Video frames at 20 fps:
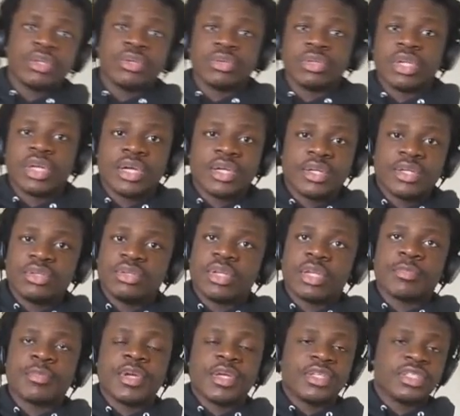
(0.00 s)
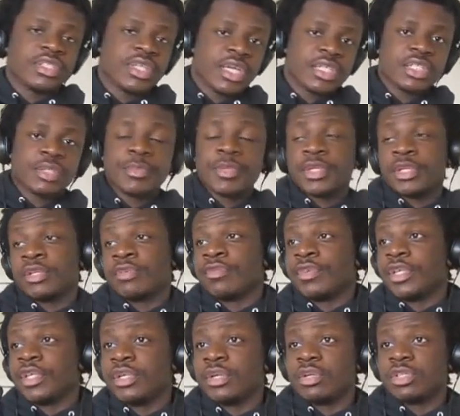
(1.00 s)
online and you're like, man, this guy's not making any
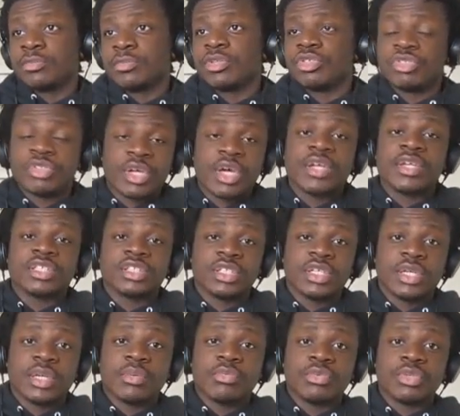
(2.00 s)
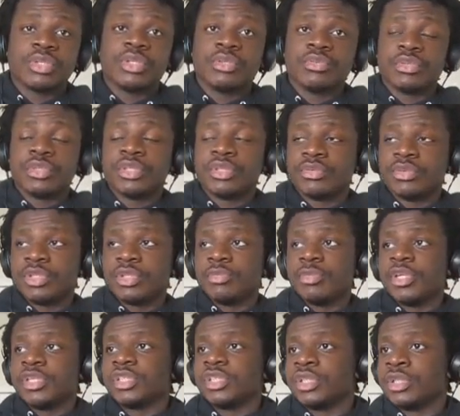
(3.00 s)
videos, but you gotta understand, I'm really, really, really
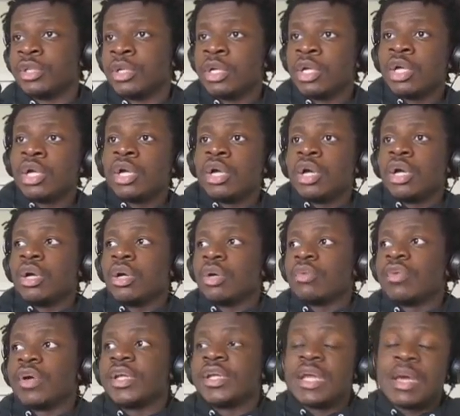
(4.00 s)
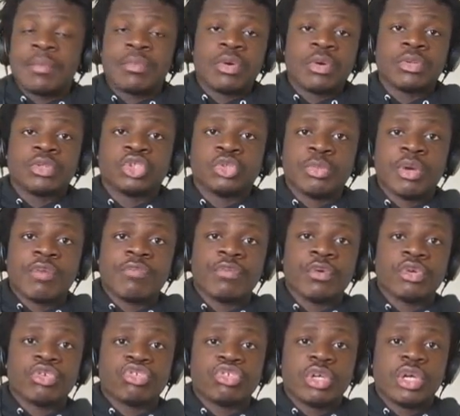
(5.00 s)
busy. Uh, right now, I'm going to my
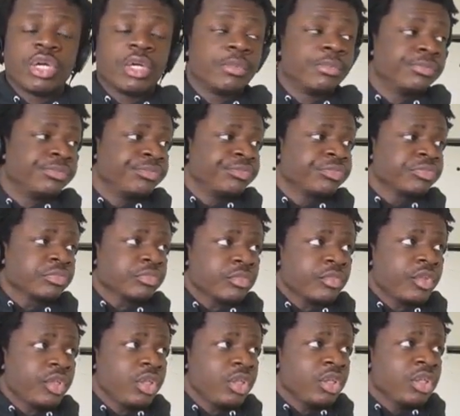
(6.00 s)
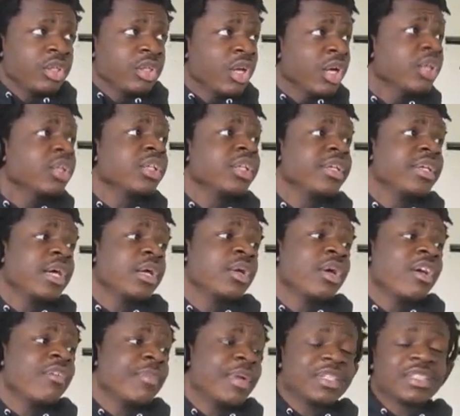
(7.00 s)
first job. Luckily, I don't
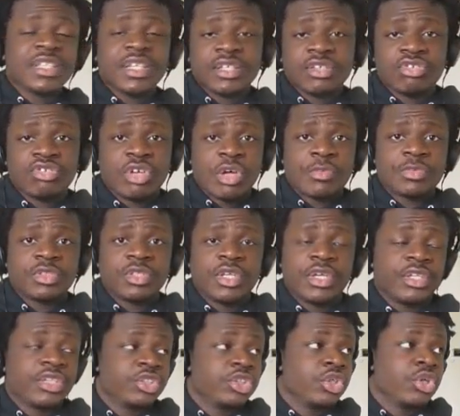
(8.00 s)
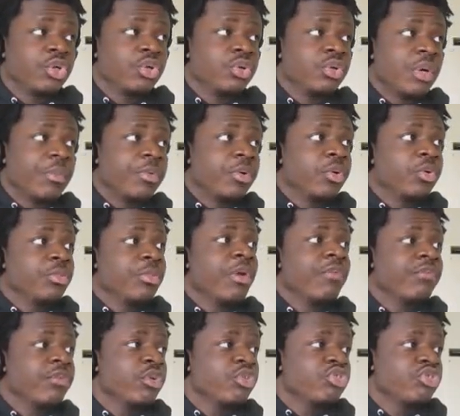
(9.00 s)
have my second job today, so I'm gonna go to my
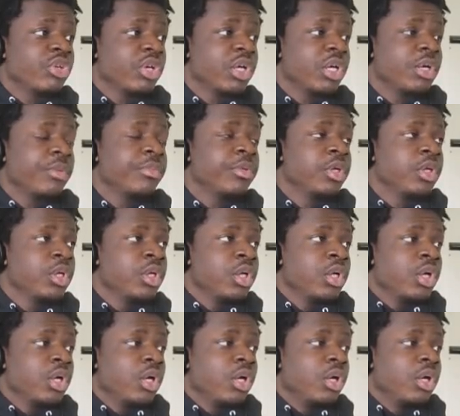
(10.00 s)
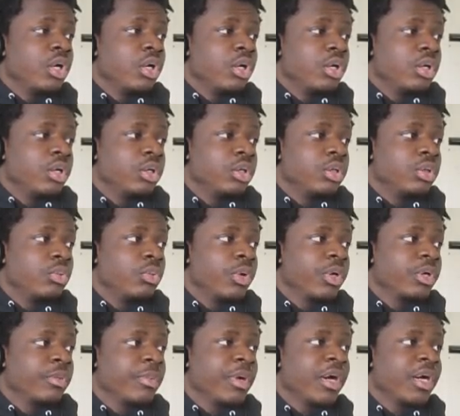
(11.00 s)
first job, uh, work
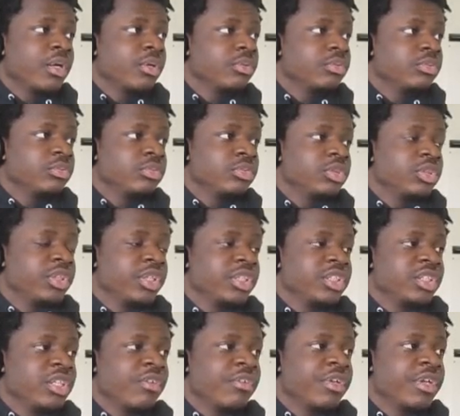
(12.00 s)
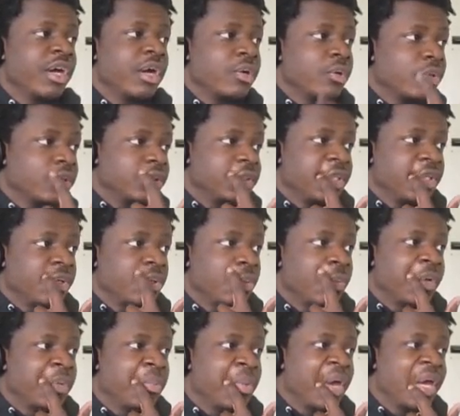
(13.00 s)
about six, seven hours. Then on the
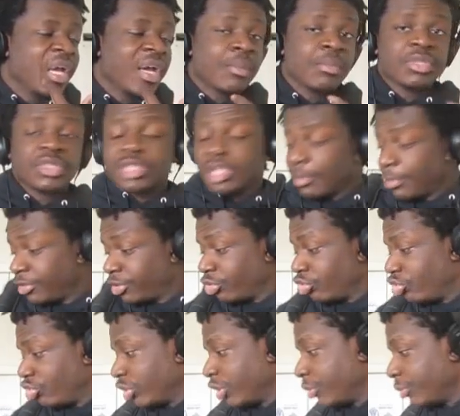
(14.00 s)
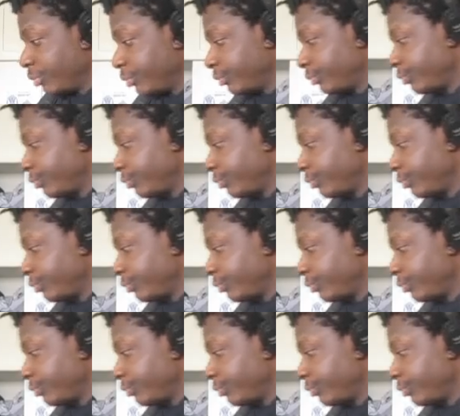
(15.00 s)
way back, I'm gonna stop at the gym.